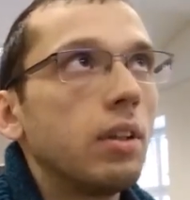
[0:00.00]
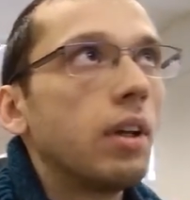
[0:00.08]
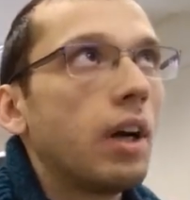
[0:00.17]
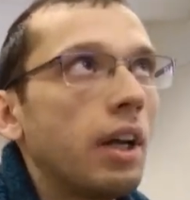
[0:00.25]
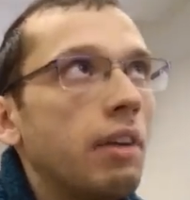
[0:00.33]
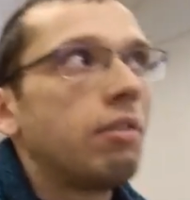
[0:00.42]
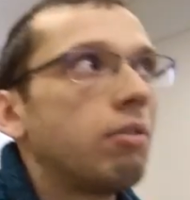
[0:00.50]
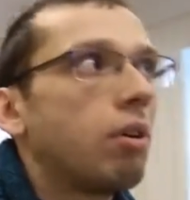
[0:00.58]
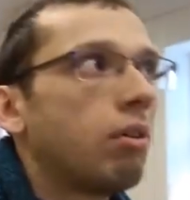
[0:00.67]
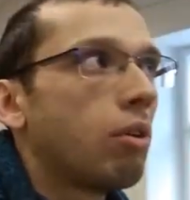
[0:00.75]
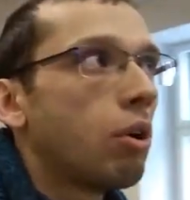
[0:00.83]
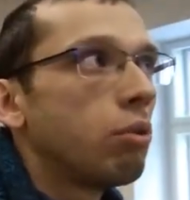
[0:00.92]
I
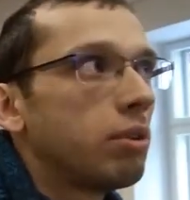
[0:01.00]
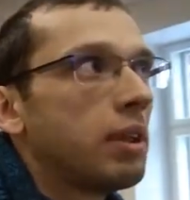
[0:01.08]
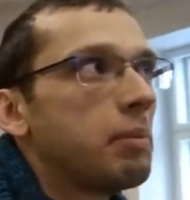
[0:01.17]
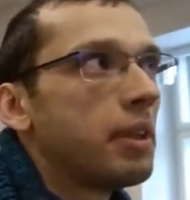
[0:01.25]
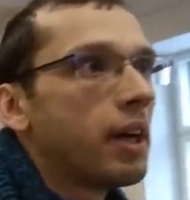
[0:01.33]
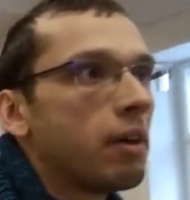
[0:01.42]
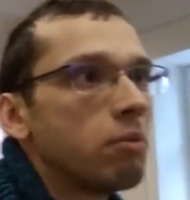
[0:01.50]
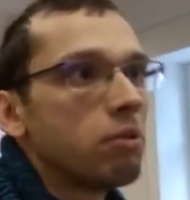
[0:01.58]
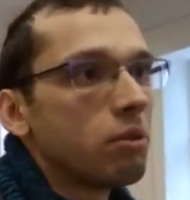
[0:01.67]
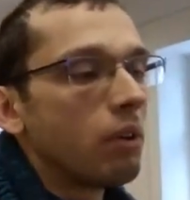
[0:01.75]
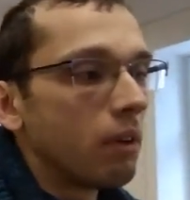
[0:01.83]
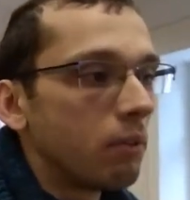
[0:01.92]
wrote them down,
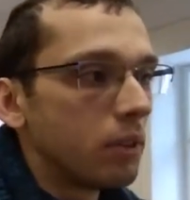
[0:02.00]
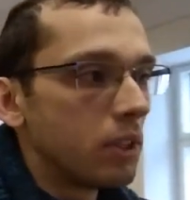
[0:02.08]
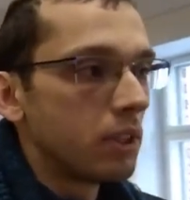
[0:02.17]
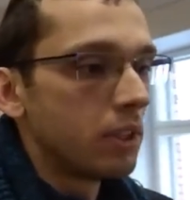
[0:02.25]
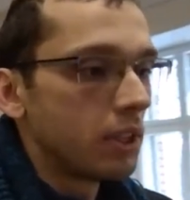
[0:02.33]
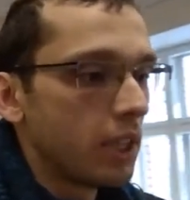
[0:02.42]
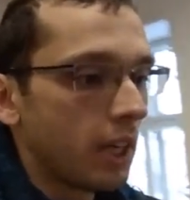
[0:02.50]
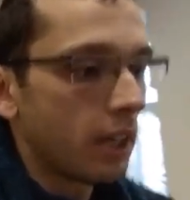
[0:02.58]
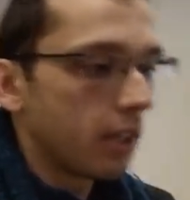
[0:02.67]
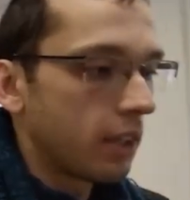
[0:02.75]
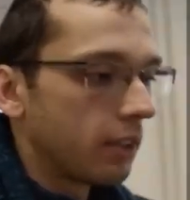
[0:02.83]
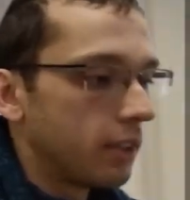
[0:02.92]
so I will just check
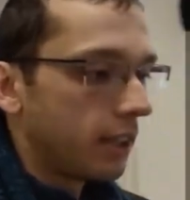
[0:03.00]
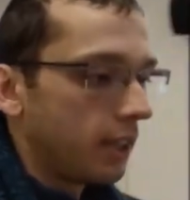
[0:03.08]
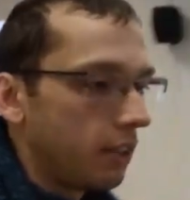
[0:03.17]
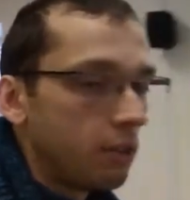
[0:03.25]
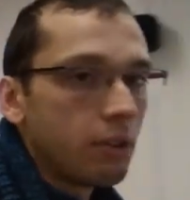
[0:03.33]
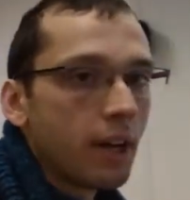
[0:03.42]
and tell you